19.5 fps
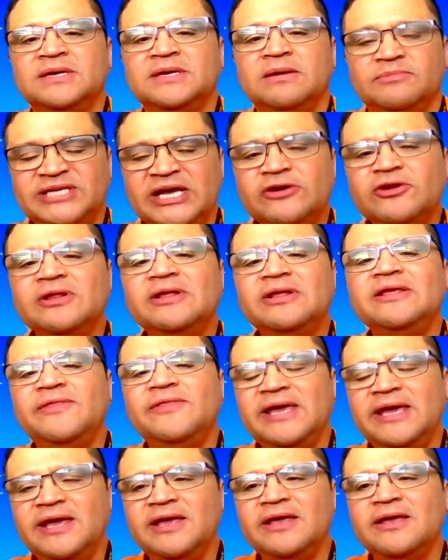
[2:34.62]
Particularly
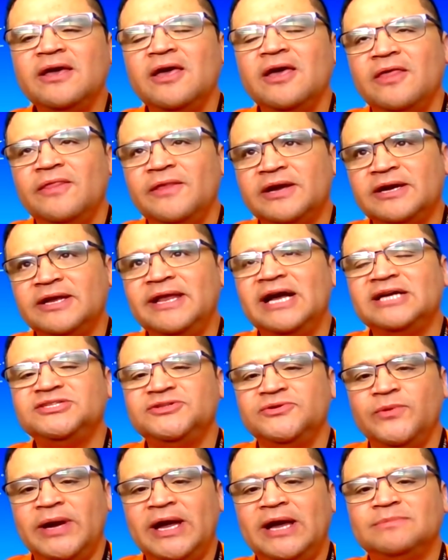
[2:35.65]
the
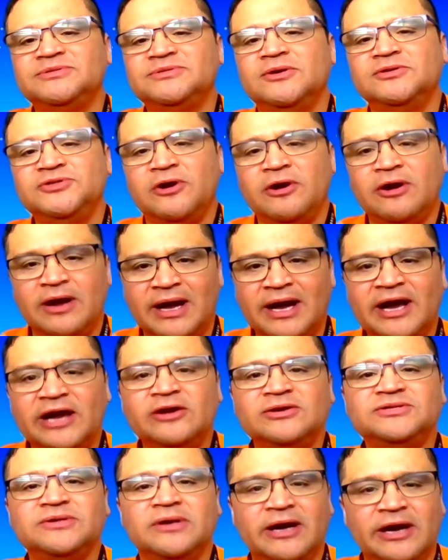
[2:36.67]
connector ramps. Those are our
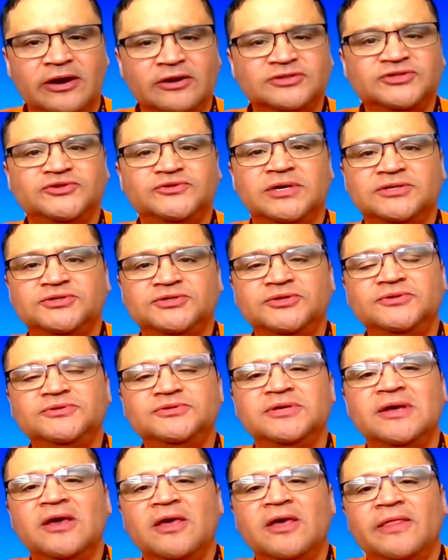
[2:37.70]
higher
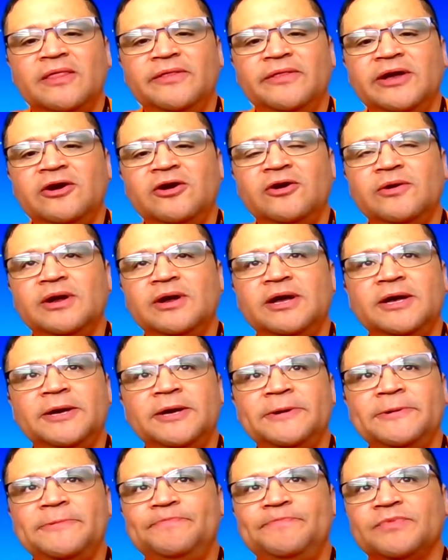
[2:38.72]
structures. They're,
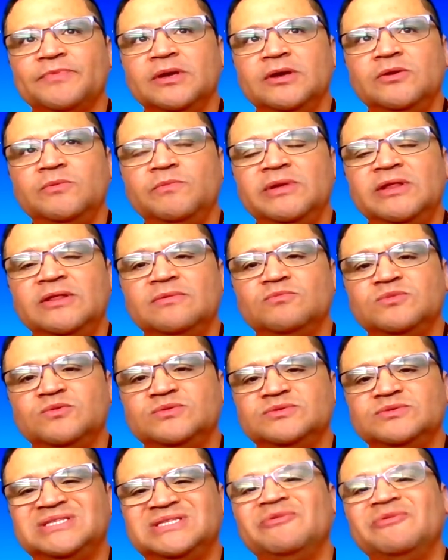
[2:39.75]

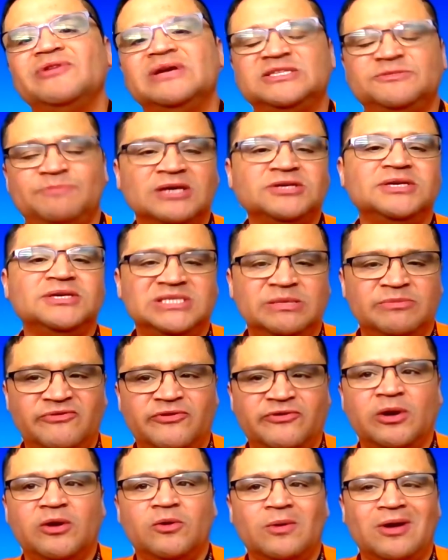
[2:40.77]
especially some of
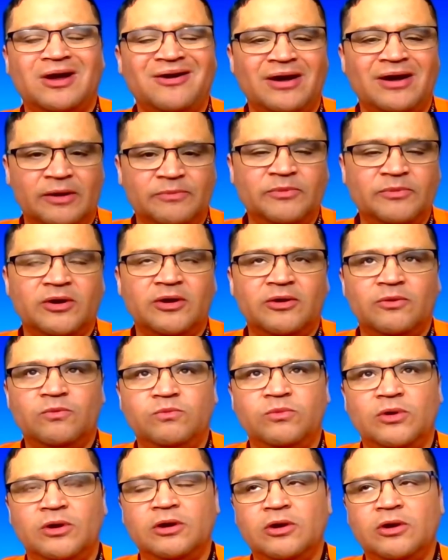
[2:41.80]
our
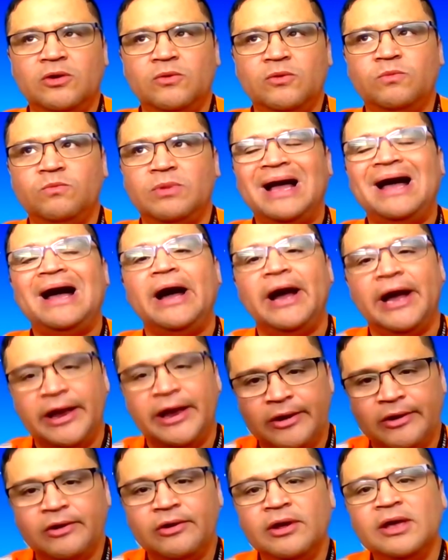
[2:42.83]

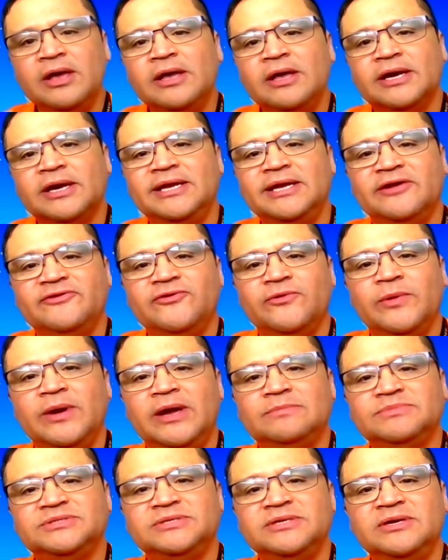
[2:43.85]
higher connector
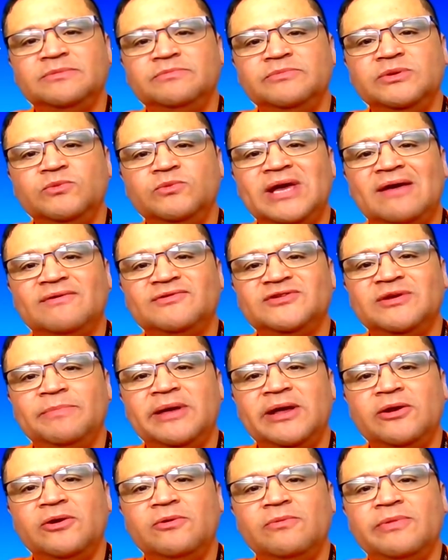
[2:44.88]
ramps. I mean, we have some
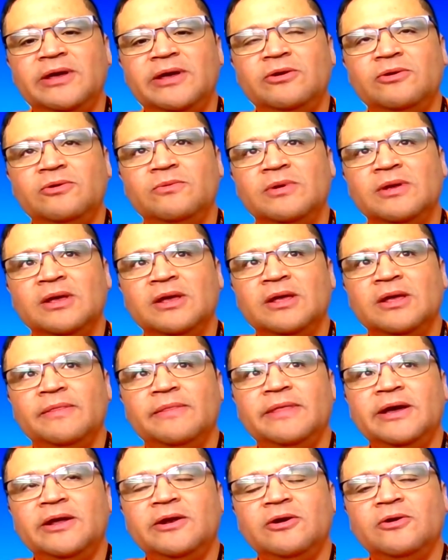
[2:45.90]
that are
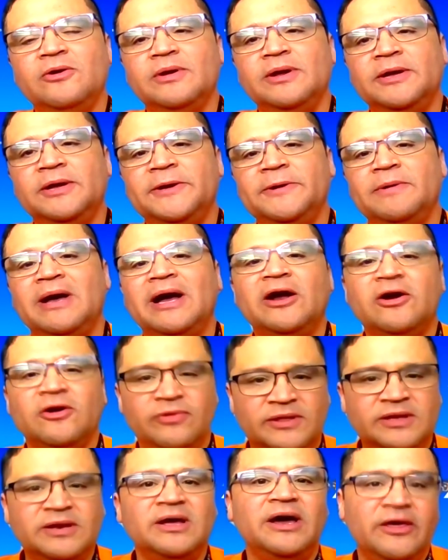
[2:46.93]
higher
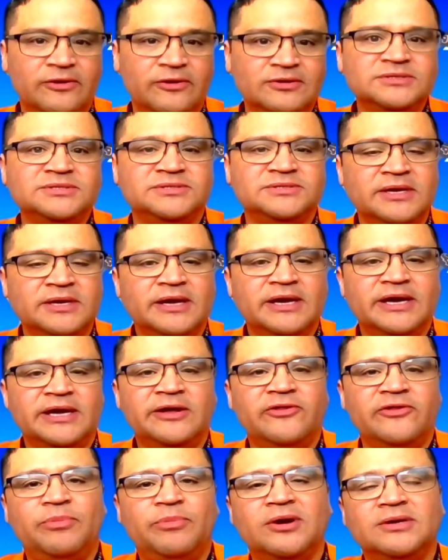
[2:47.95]
than others in
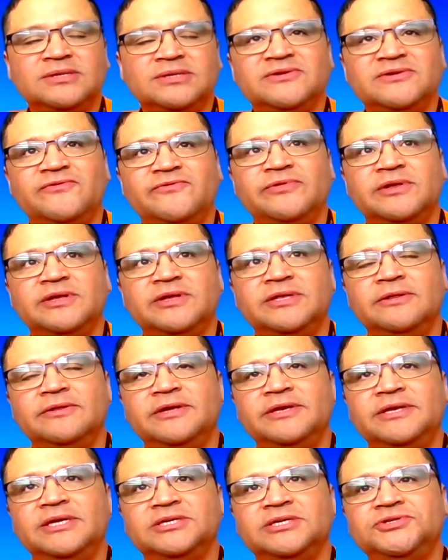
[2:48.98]
other parts of
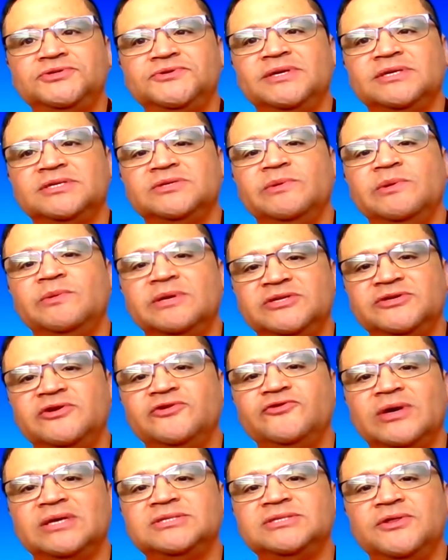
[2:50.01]
the district. So we wanted to
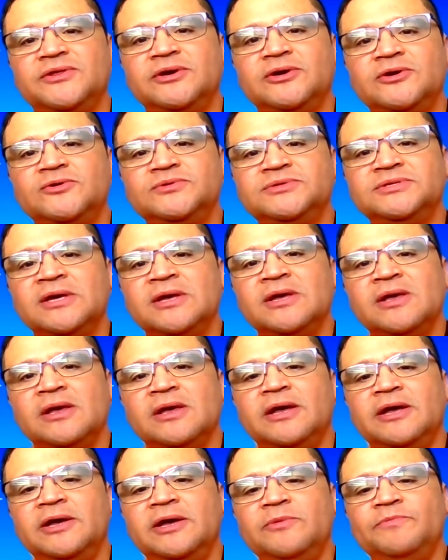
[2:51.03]
address those.
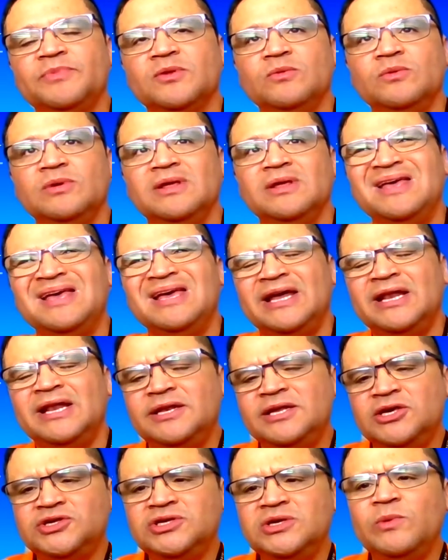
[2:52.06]
In
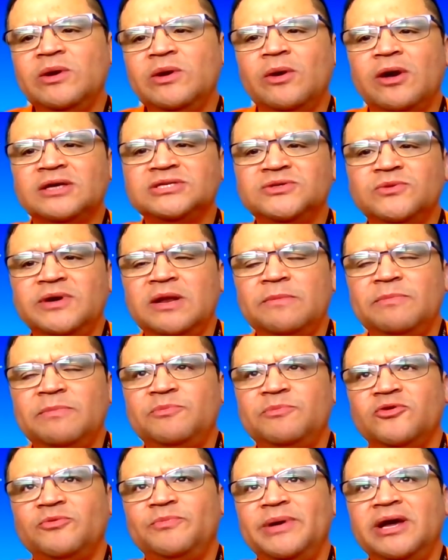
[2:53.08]
addition, we also want to be
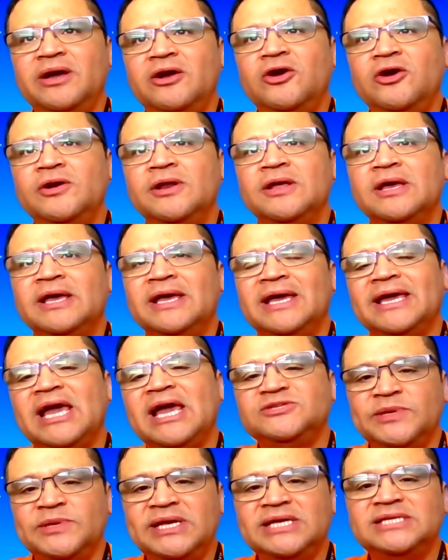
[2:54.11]
prepared in
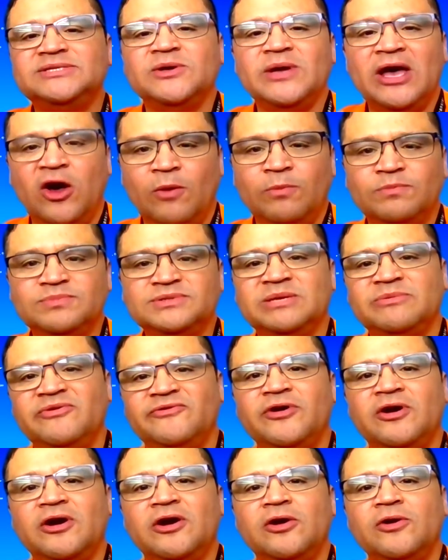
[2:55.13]
case we need to help some
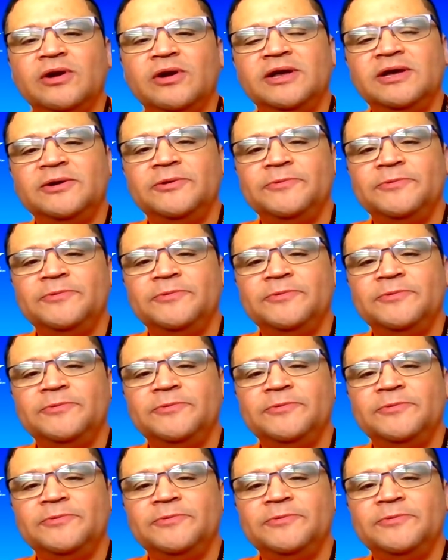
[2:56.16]
of our,